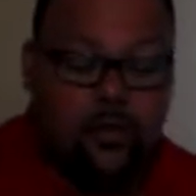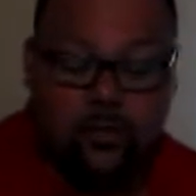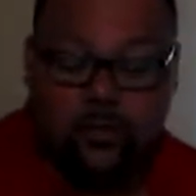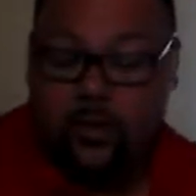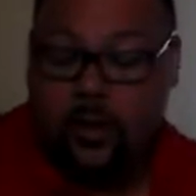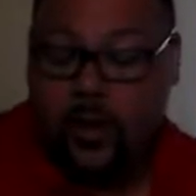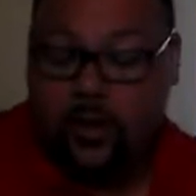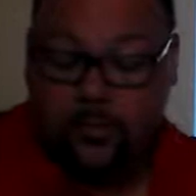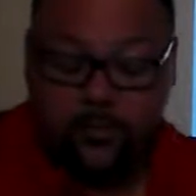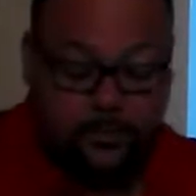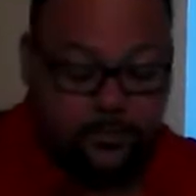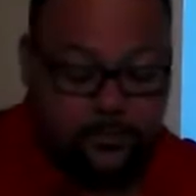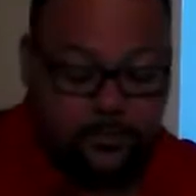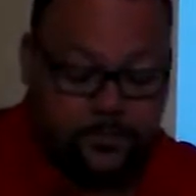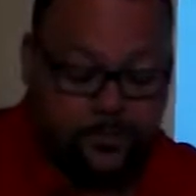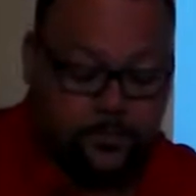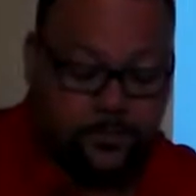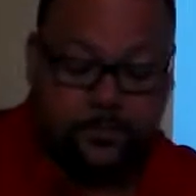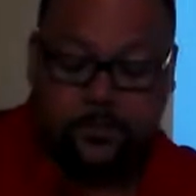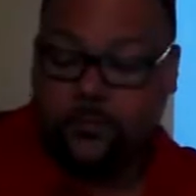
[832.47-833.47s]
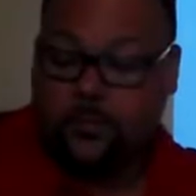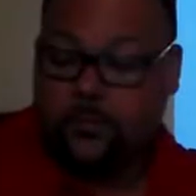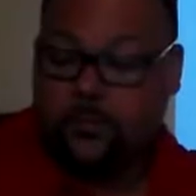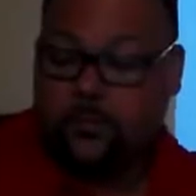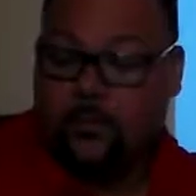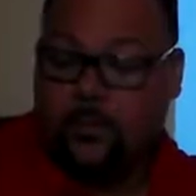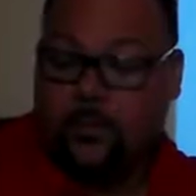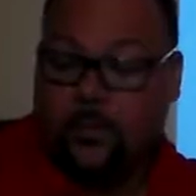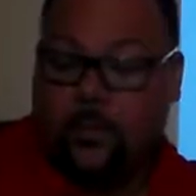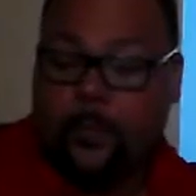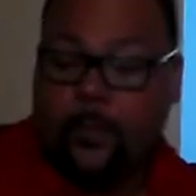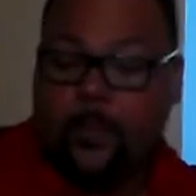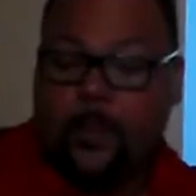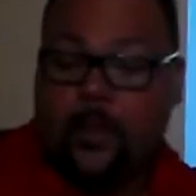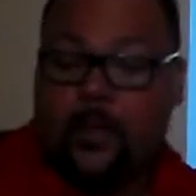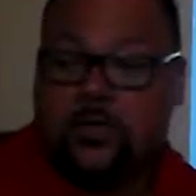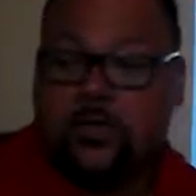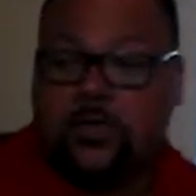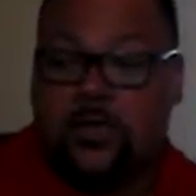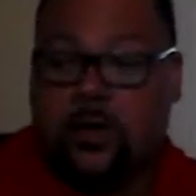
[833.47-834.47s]
Okay?
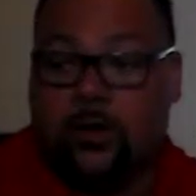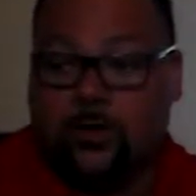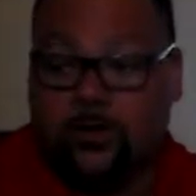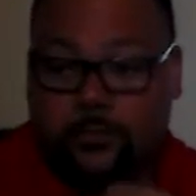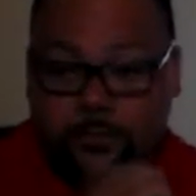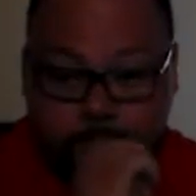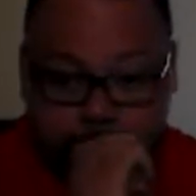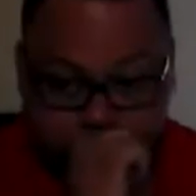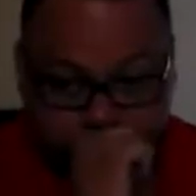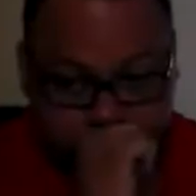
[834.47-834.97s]
So,